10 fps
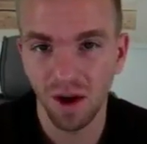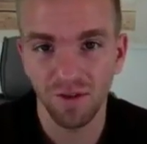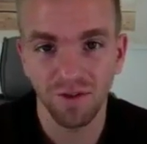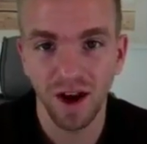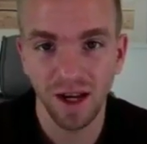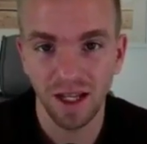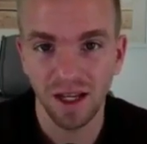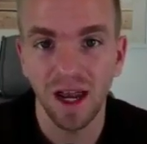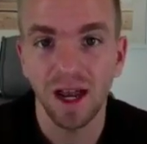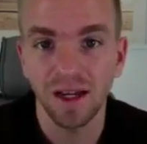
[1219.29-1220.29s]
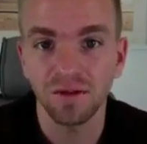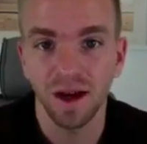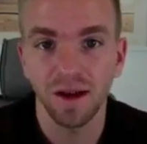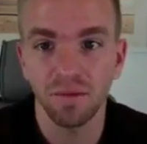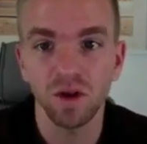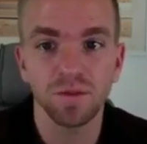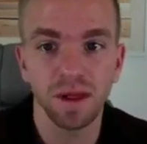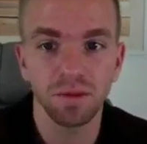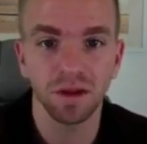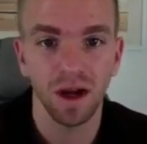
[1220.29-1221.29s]
on a Friday night, right? Most
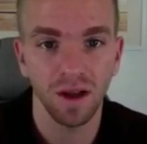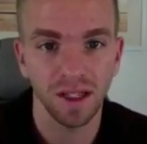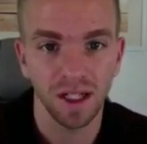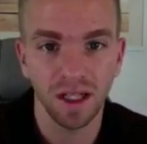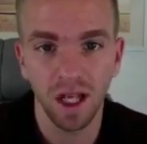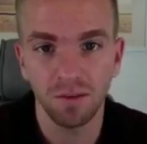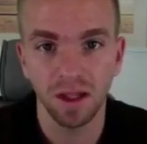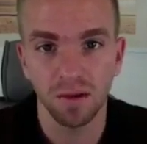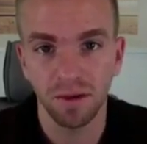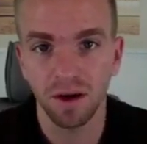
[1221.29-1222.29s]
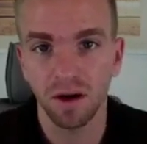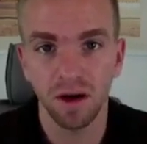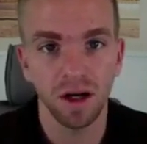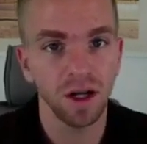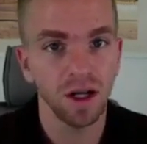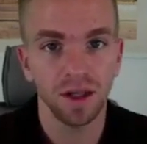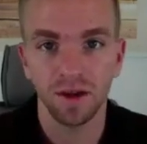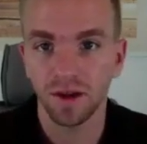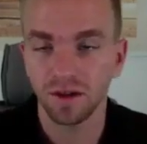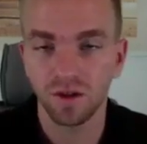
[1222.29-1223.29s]
people are out in the club and the bar,
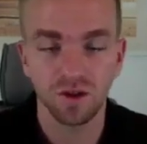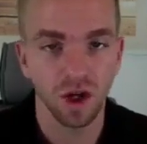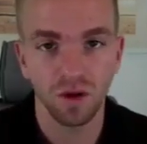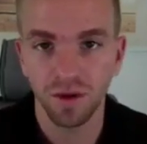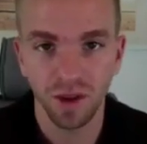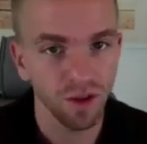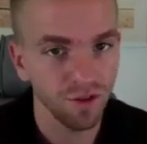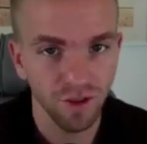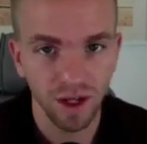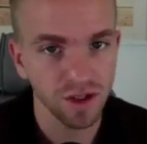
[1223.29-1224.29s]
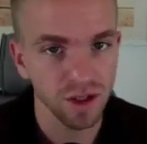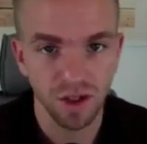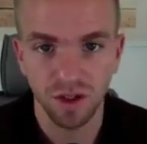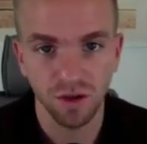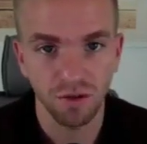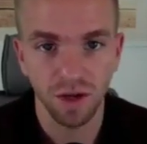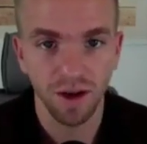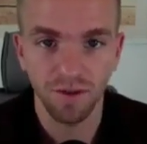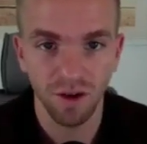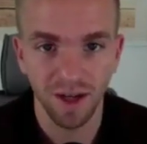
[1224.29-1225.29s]
they're drunk with their friends, they're doing
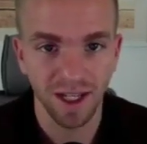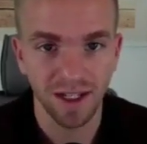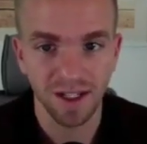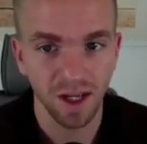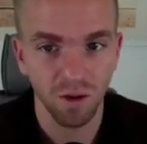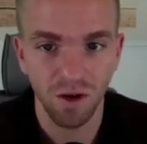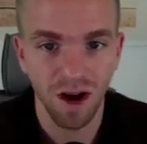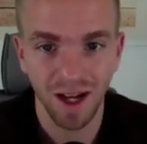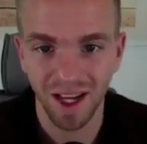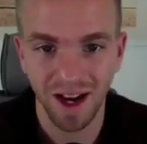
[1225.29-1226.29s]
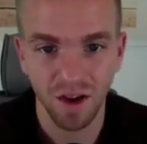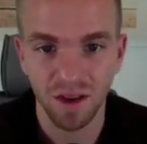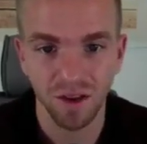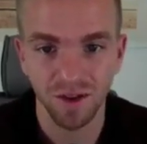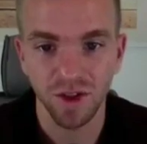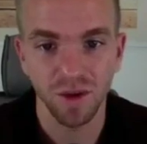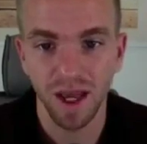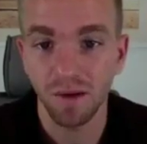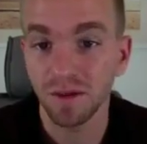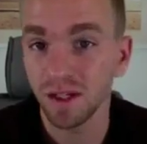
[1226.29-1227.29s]
whatever, and he's like walking out into an
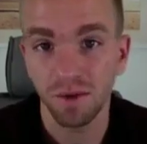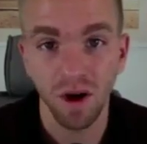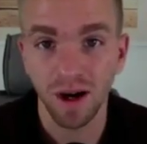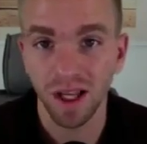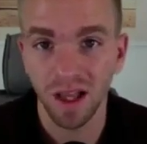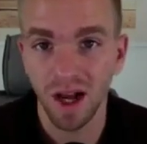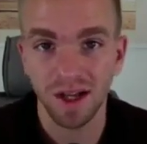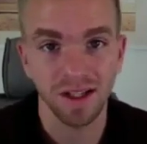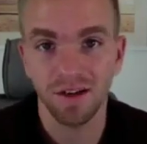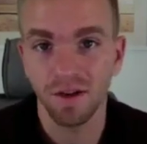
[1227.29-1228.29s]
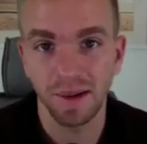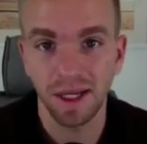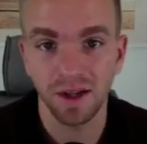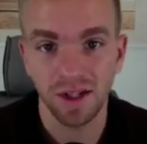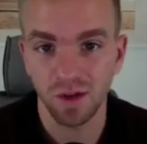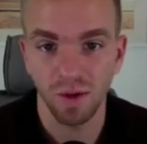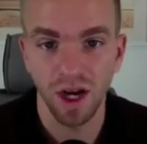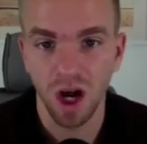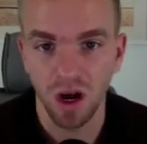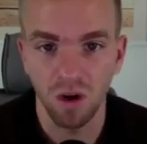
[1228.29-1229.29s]
empty parking lot because everybody else has
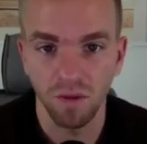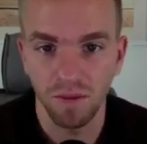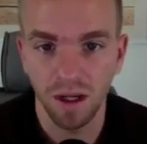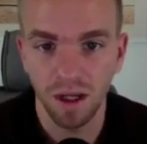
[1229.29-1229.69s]
went home.